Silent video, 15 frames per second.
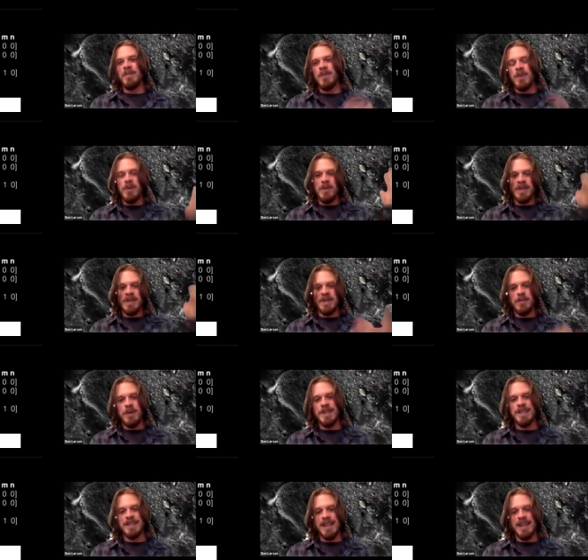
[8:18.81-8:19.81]
through a bunch of
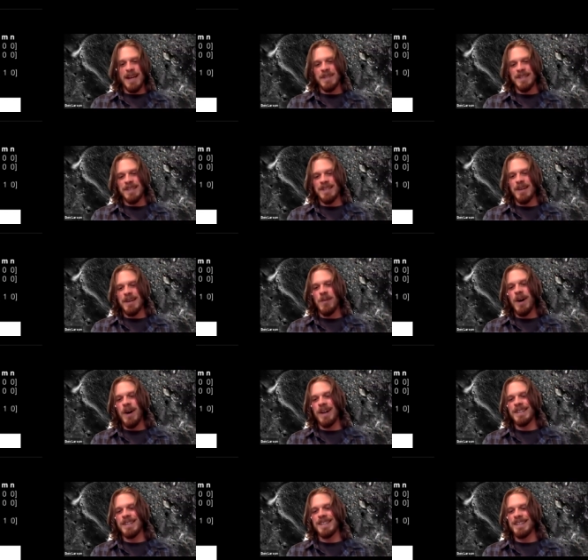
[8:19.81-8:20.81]
points in time as a cell
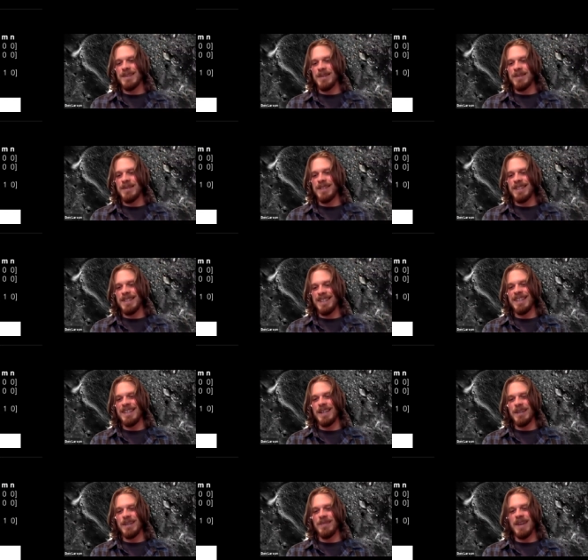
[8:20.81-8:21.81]
walks in sort of a, a,
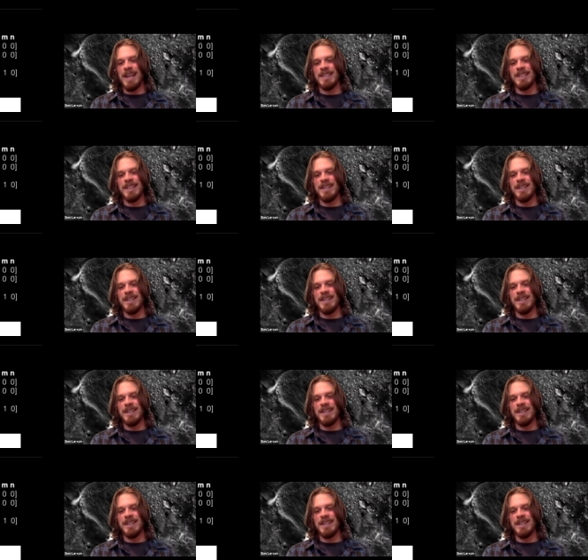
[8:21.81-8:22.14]
linear fashion.